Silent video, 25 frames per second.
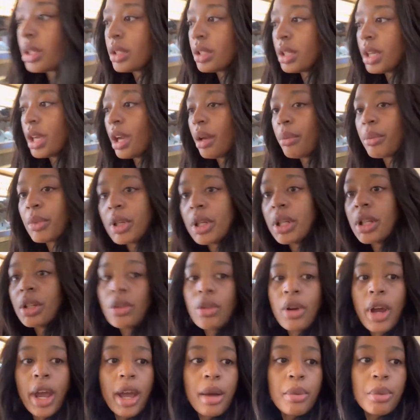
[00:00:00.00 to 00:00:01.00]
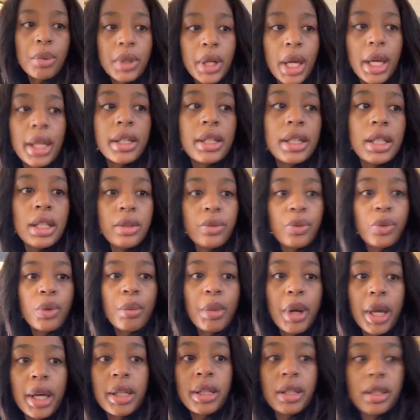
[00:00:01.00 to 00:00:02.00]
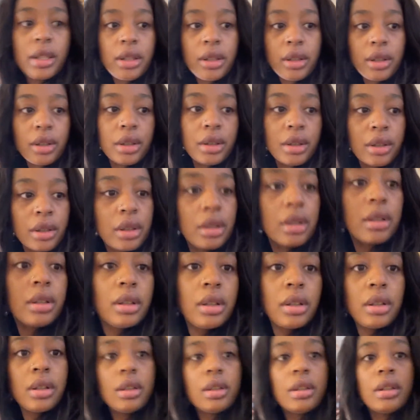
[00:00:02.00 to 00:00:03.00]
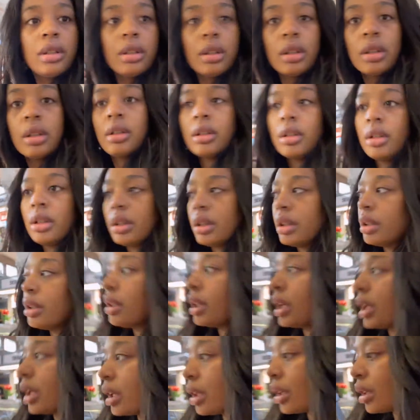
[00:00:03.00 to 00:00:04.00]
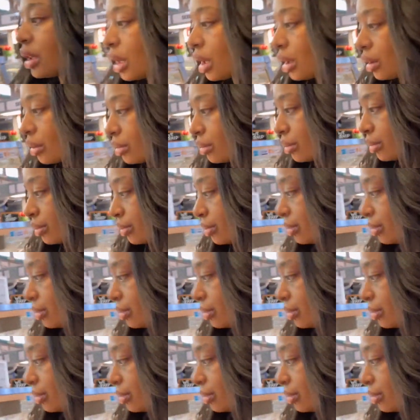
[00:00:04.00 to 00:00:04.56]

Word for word: yeah, I'm gonna grab what I need from out of here and go.